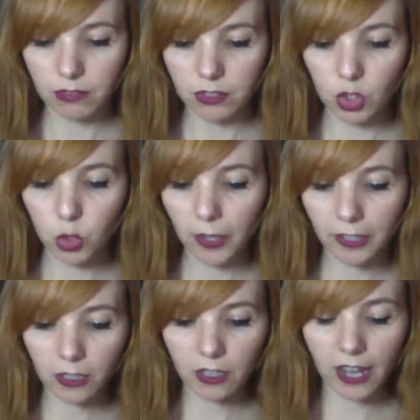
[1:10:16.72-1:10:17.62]

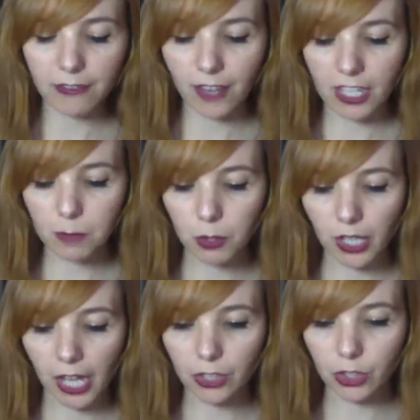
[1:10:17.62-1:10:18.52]
Twitter and Facebook
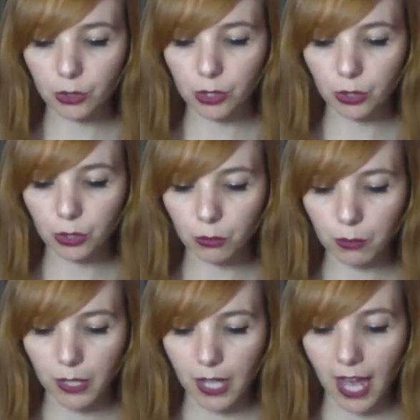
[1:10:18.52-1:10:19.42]
and YouTube
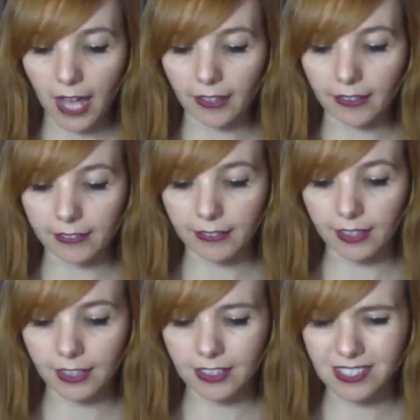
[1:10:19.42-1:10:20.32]
and
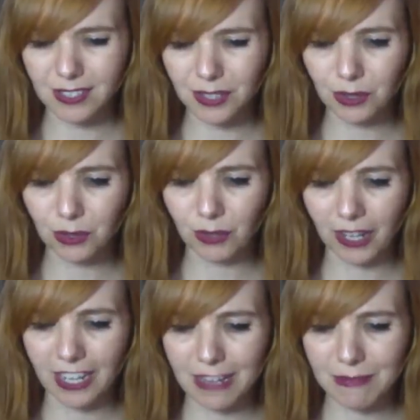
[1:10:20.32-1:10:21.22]

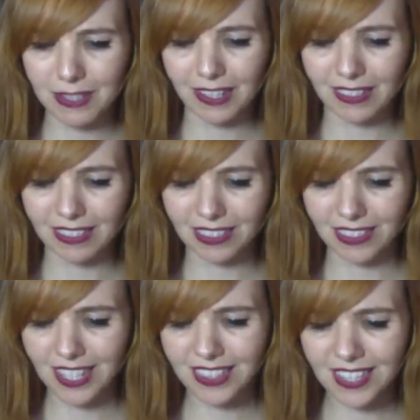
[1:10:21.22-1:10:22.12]
Instagram, and I
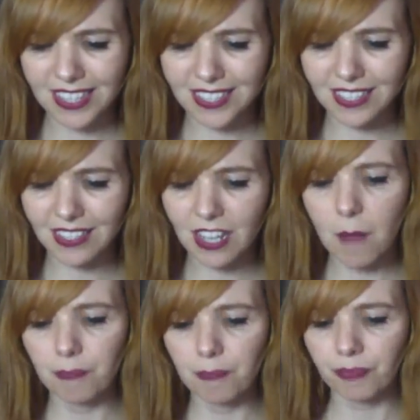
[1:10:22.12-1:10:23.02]
think that's it.
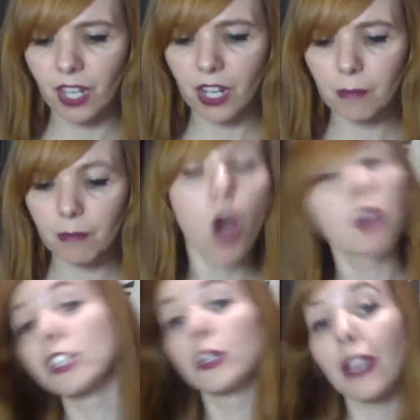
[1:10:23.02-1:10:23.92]

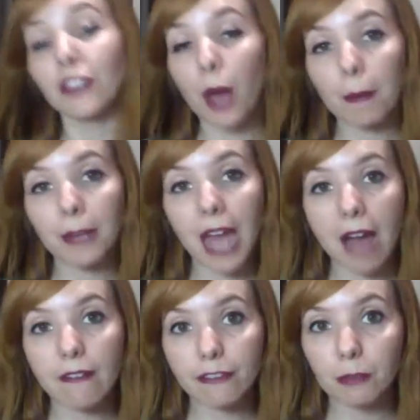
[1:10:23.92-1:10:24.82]
Also, if you happen to have
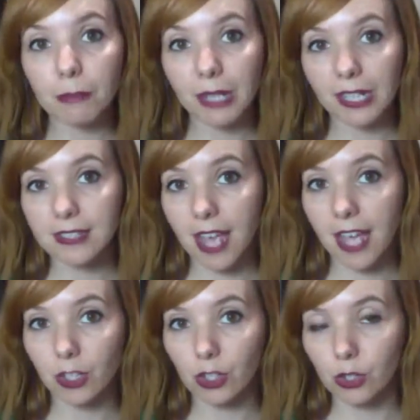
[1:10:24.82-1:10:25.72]
a few minutes
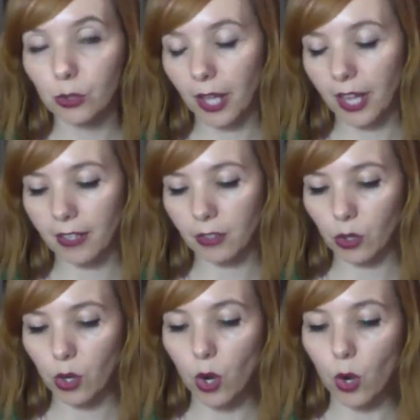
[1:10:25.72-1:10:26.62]
and you can
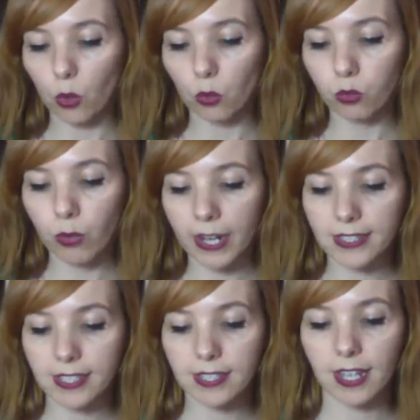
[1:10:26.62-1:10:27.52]

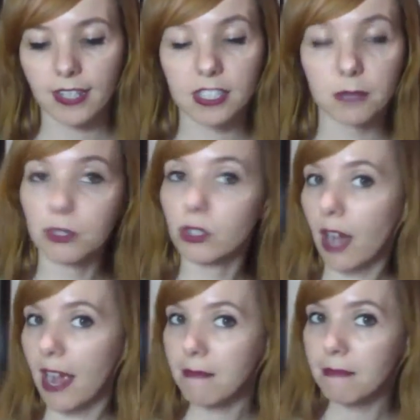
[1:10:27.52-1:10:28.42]
rate and
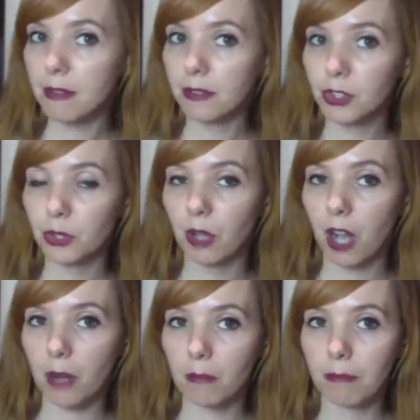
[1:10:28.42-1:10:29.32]
subscribe to
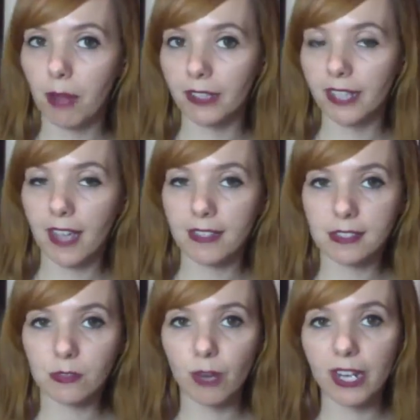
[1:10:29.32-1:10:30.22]
our
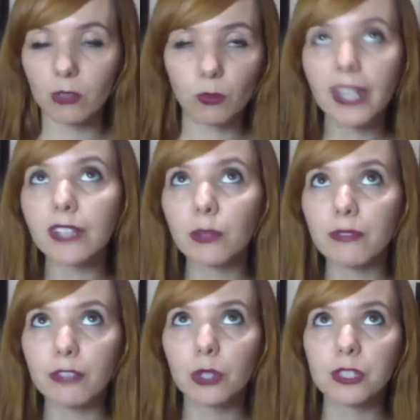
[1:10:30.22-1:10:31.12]
podcast, rate,
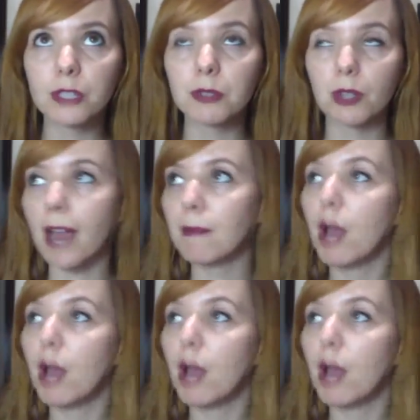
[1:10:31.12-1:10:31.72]
review, subscribe,